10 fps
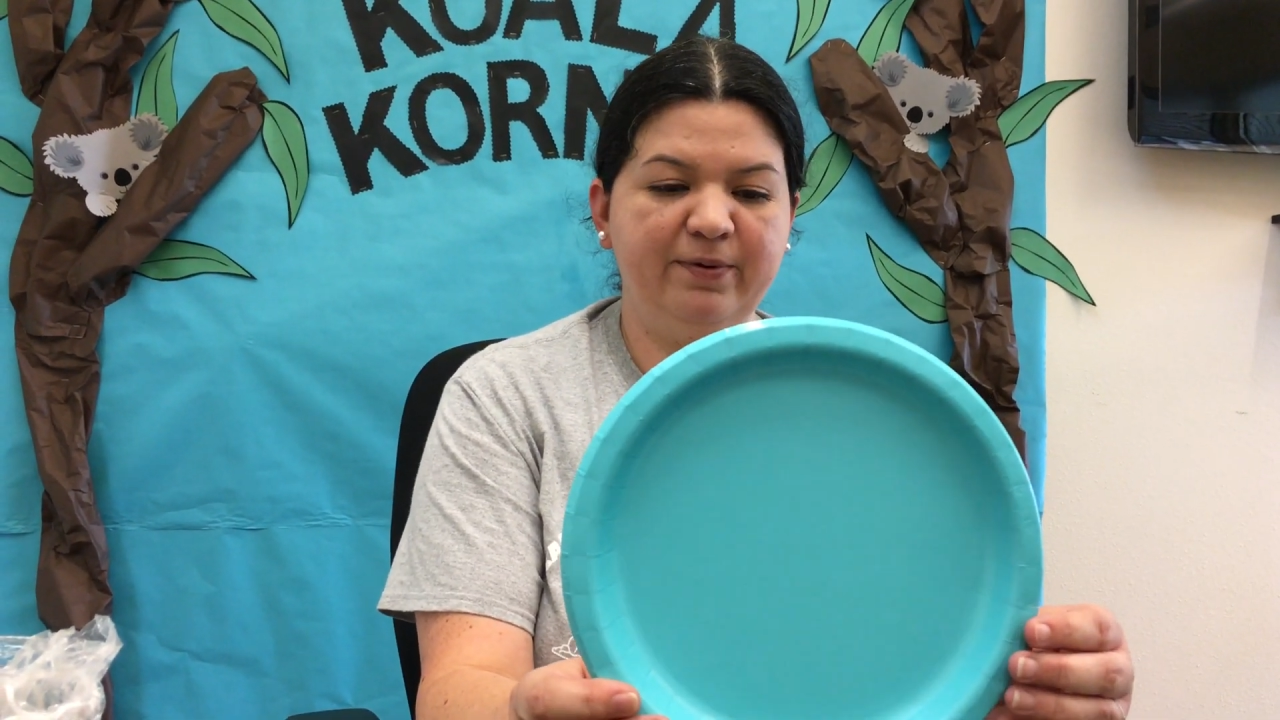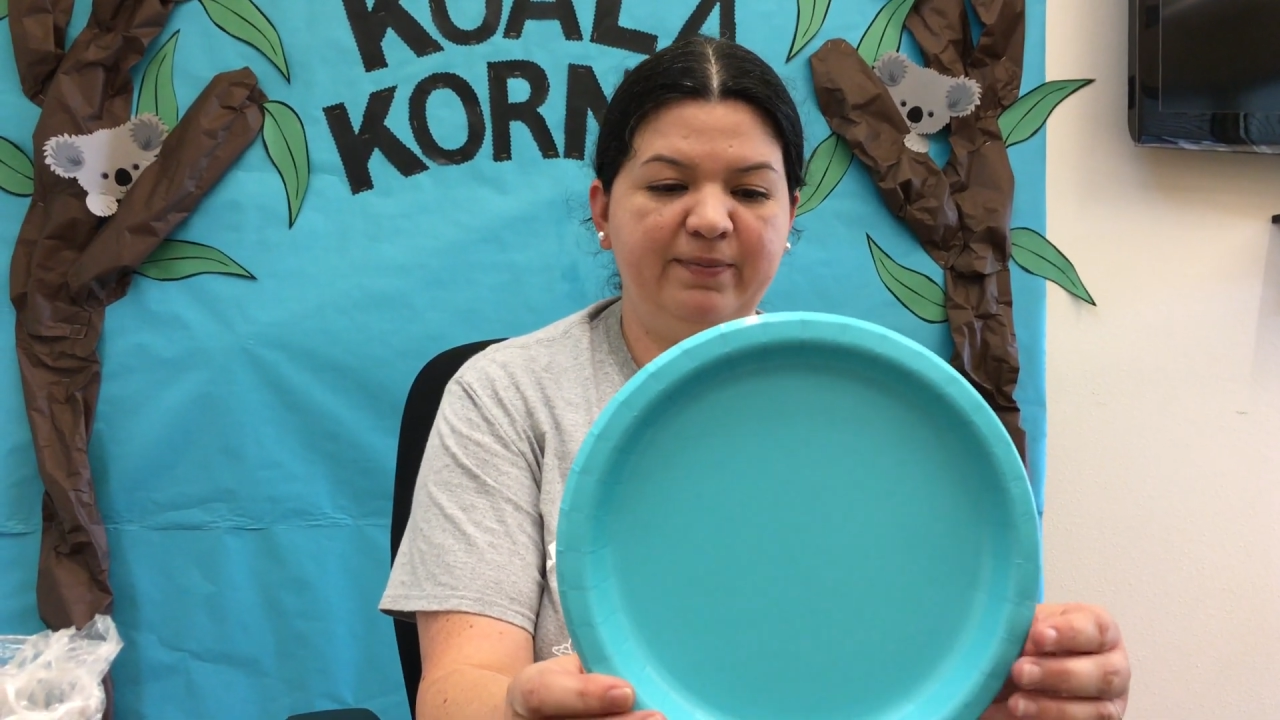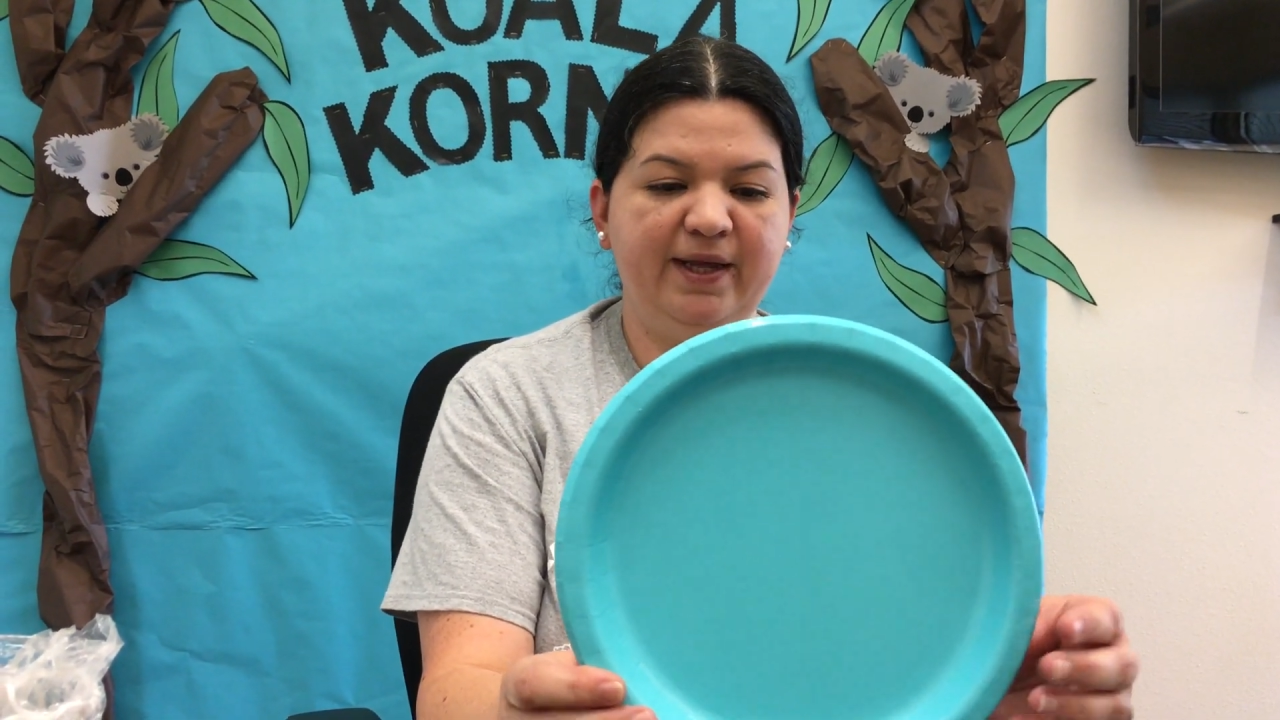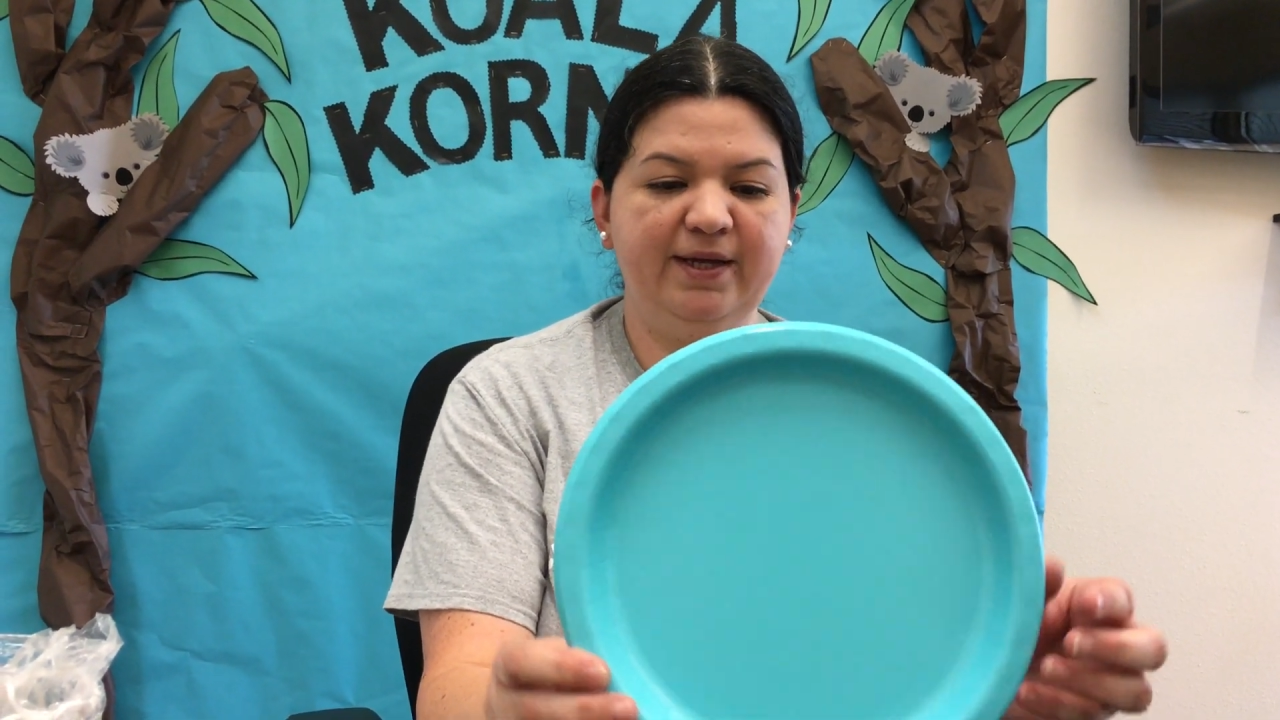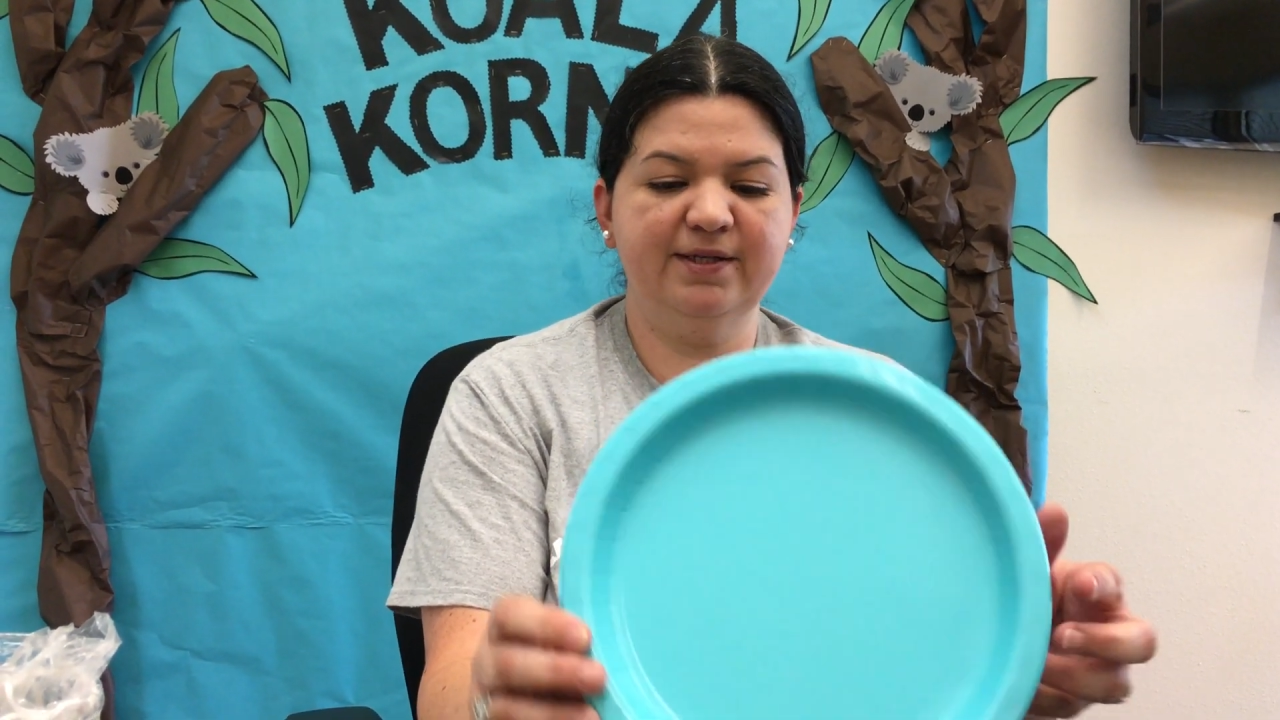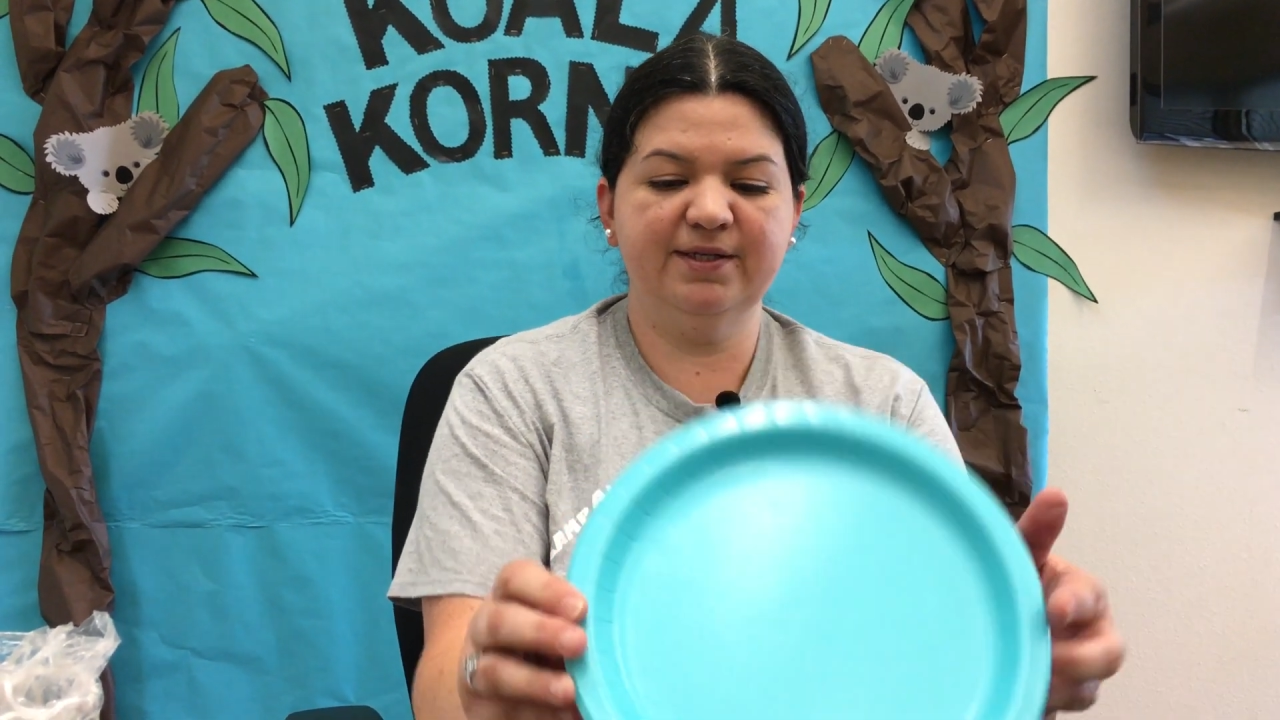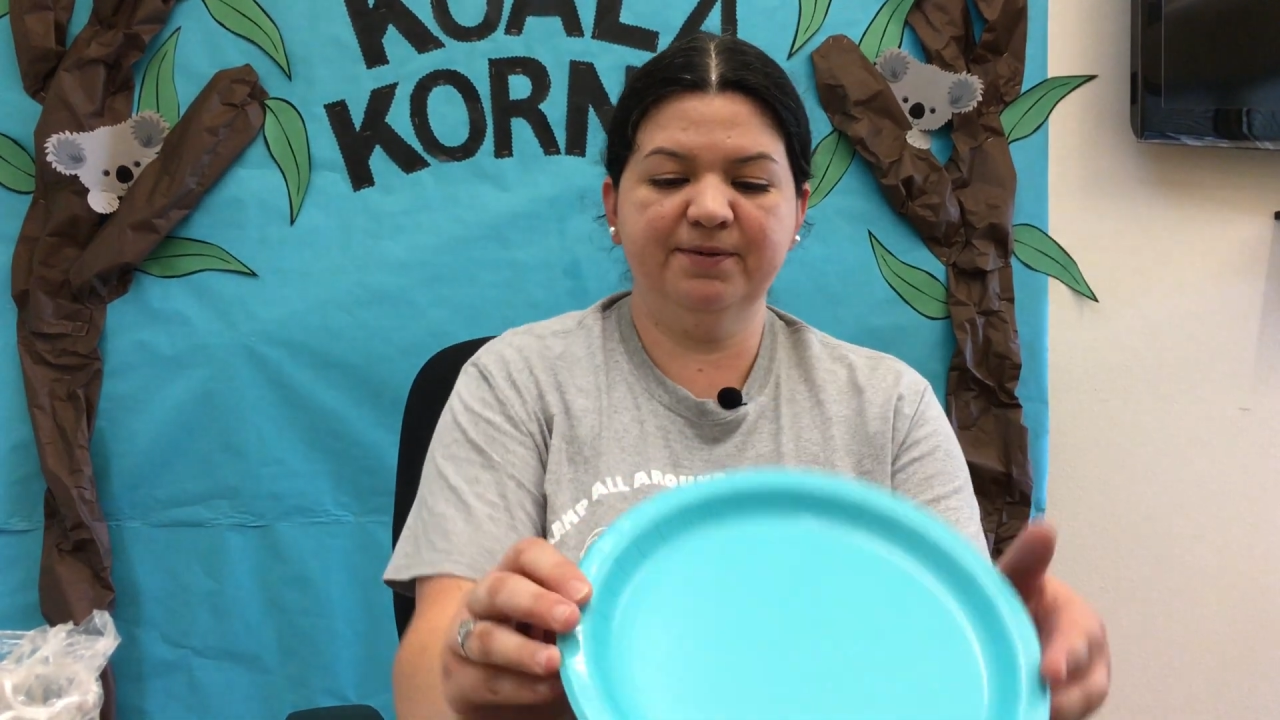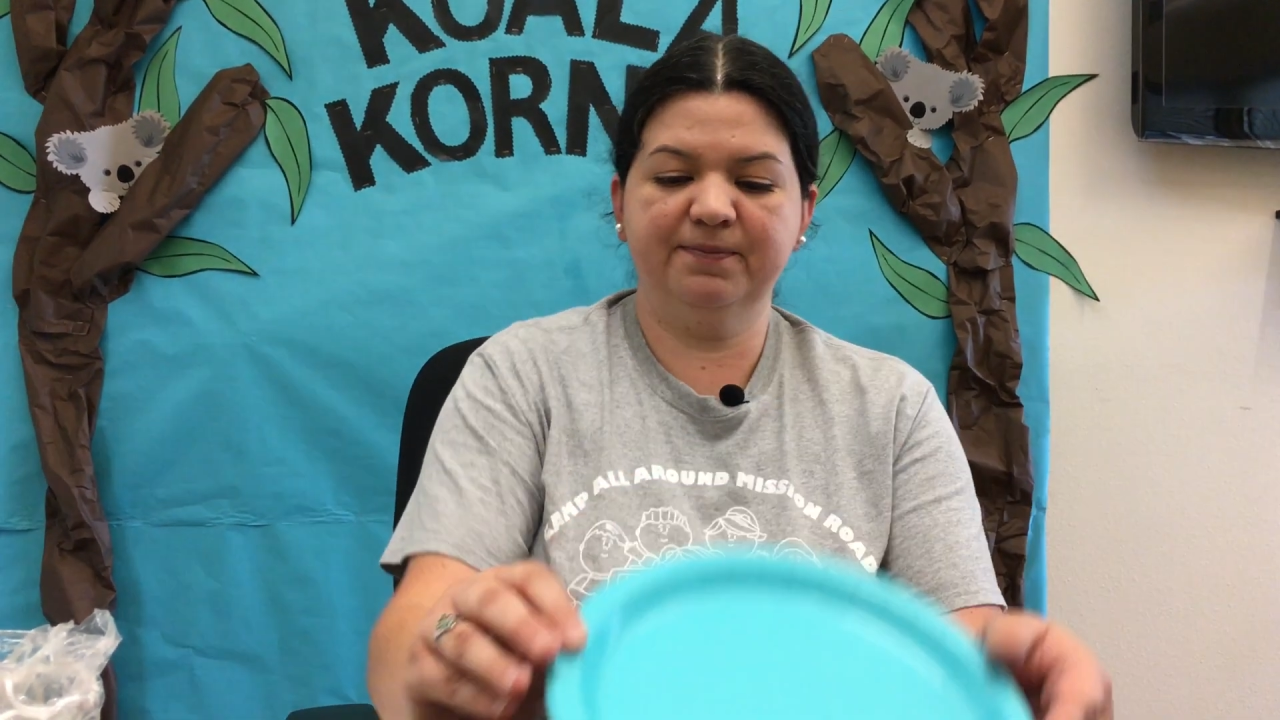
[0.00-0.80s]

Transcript: plate.